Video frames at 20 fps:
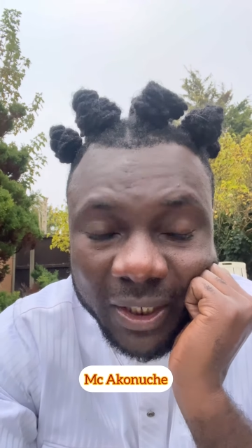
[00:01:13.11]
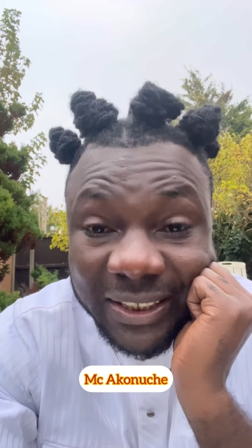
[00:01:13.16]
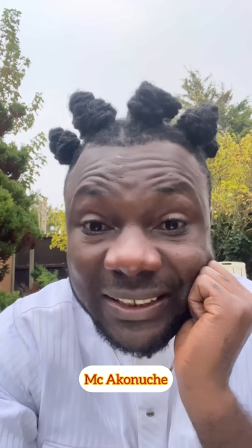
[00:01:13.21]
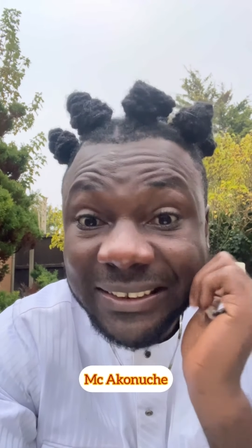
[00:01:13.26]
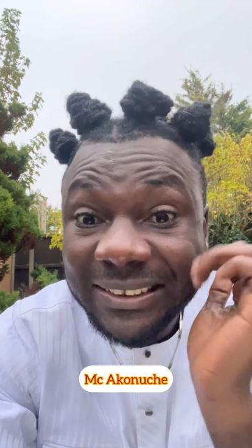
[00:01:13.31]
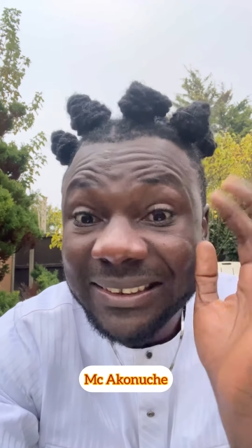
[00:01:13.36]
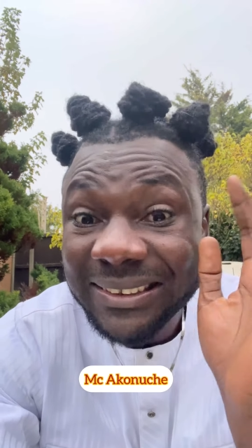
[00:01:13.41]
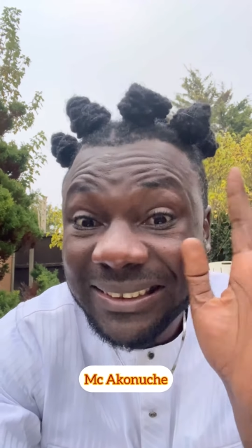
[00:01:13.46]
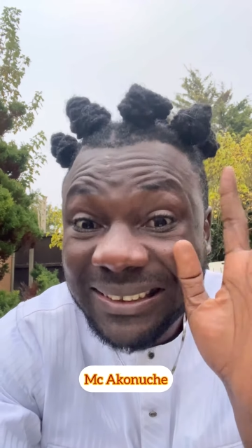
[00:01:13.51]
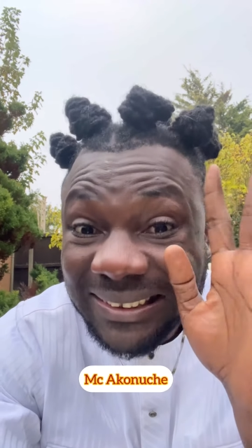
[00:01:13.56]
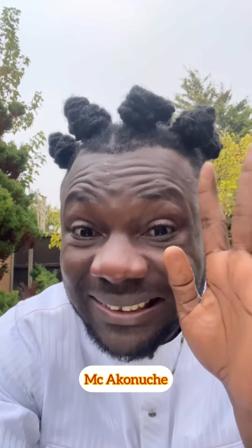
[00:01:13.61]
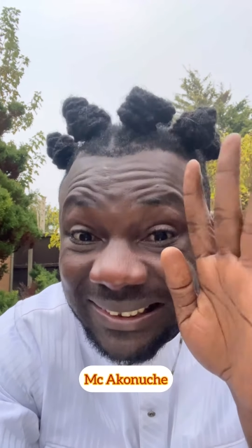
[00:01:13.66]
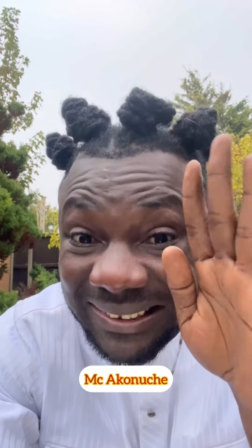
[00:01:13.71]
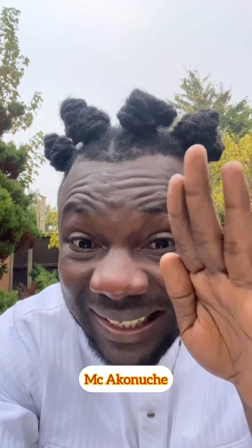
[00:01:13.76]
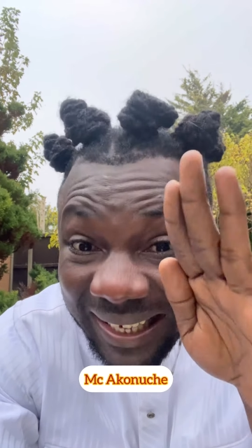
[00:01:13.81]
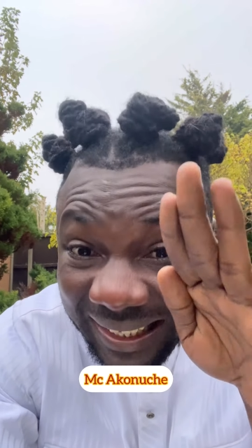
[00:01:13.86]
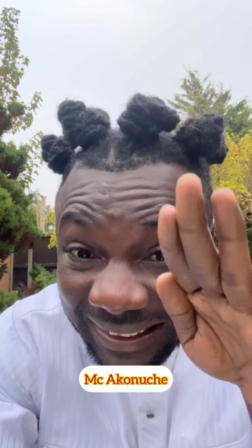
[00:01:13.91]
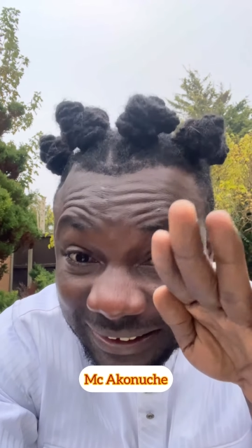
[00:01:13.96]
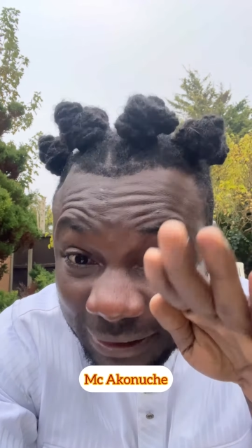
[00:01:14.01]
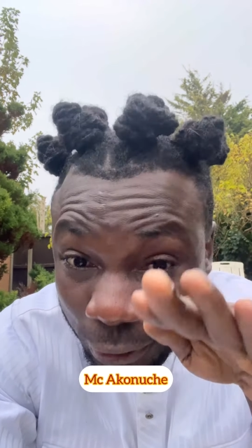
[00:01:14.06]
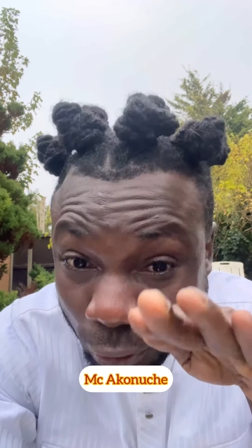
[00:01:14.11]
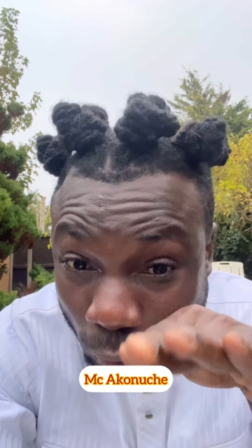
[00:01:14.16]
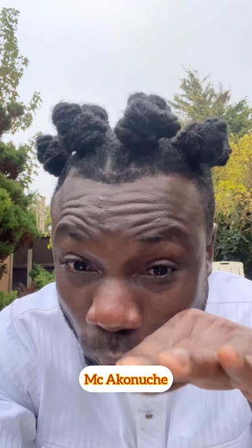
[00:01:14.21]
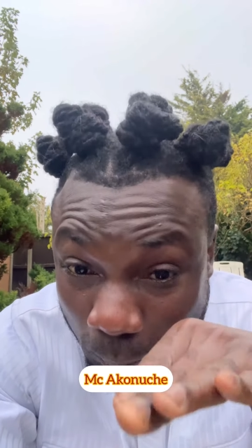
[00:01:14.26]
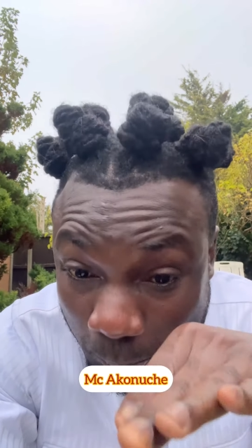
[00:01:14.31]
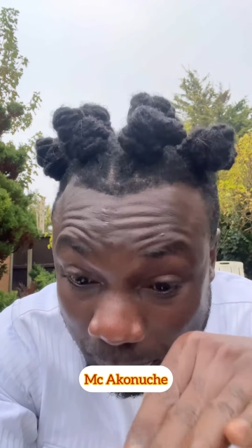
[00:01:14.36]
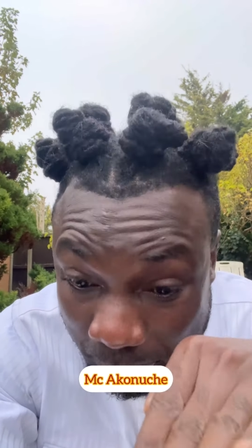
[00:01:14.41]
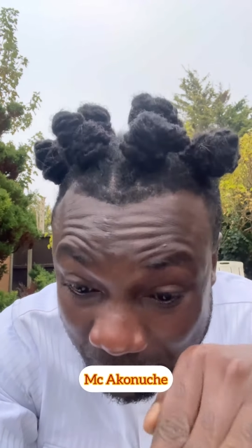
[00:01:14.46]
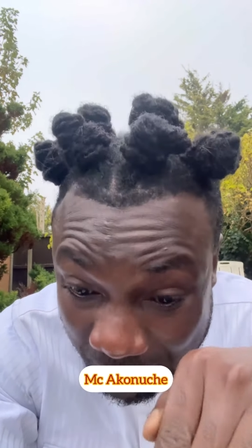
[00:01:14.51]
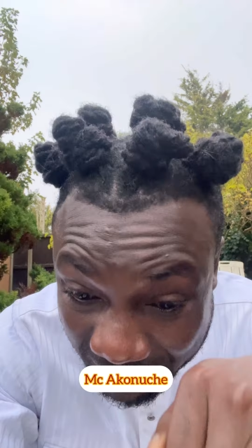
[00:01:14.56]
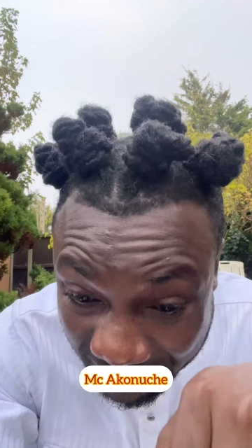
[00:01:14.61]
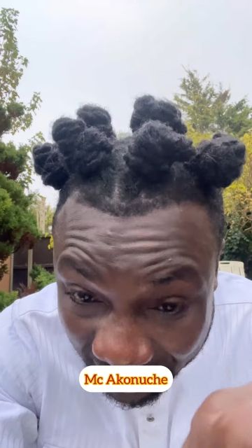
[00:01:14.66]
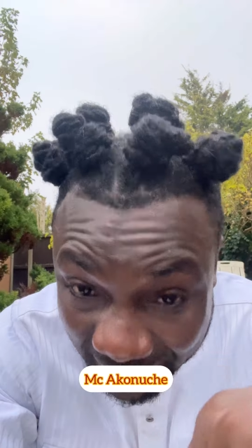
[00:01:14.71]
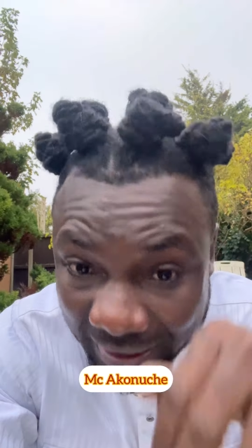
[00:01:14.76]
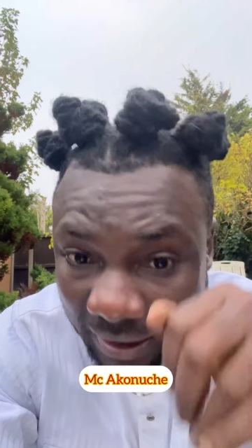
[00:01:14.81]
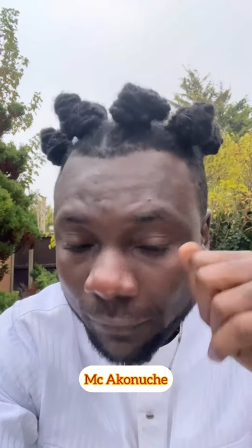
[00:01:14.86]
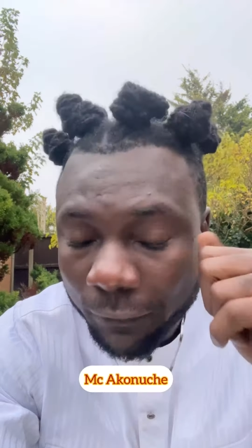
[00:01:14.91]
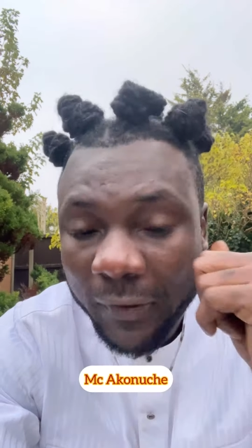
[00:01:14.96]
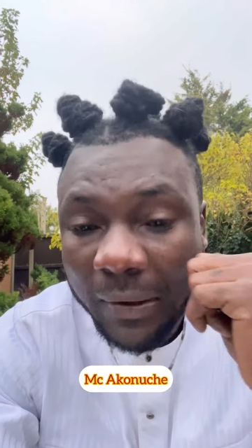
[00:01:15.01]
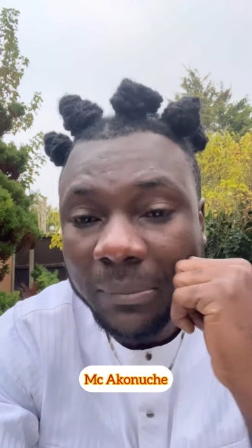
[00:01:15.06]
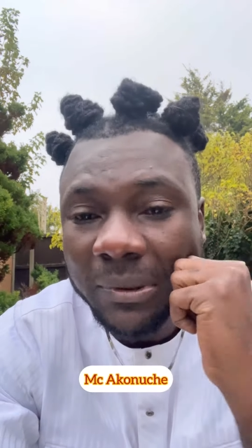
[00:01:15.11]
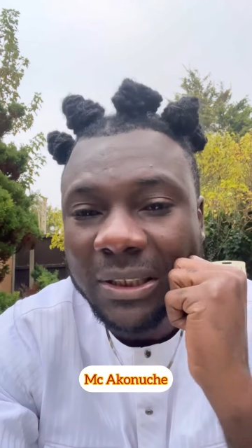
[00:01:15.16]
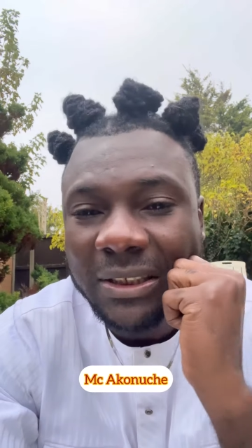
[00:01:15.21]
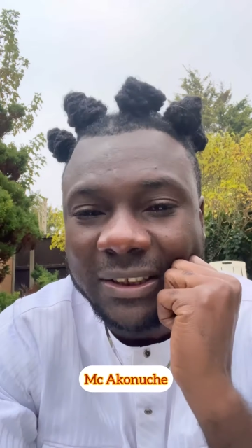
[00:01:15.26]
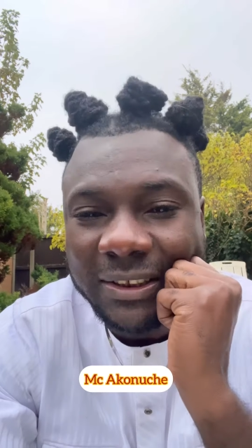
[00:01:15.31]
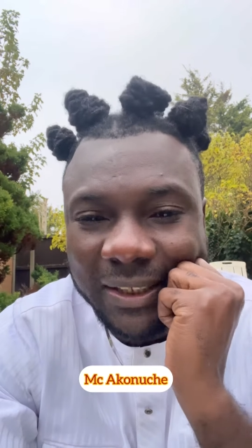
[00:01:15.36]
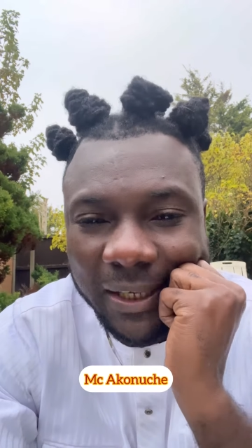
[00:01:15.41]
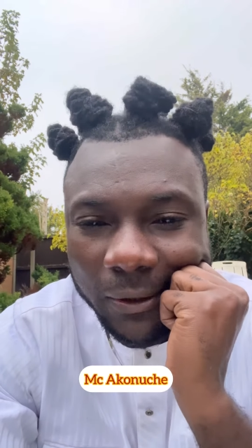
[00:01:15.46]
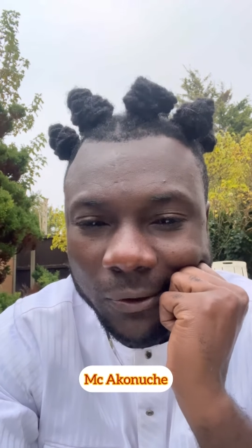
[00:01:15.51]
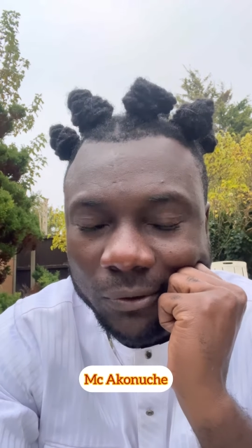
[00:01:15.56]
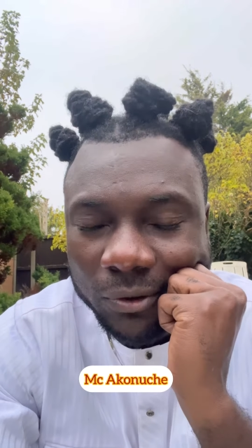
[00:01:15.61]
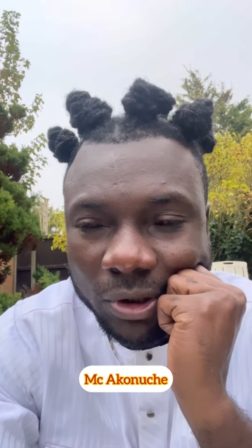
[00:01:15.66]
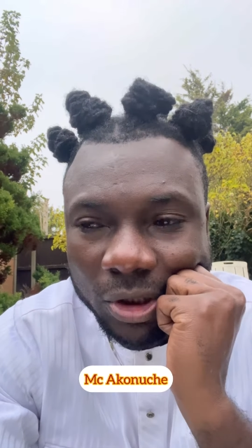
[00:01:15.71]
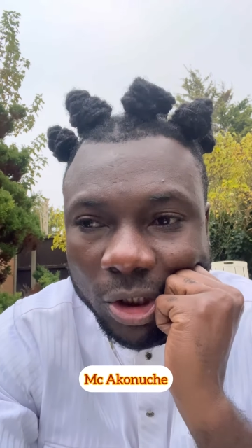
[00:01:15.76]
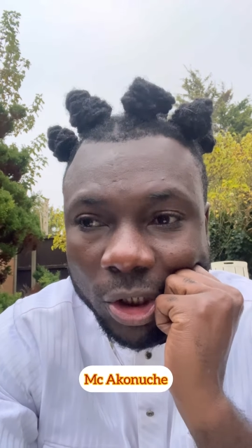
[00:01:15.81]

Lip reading: It's designed to break families down.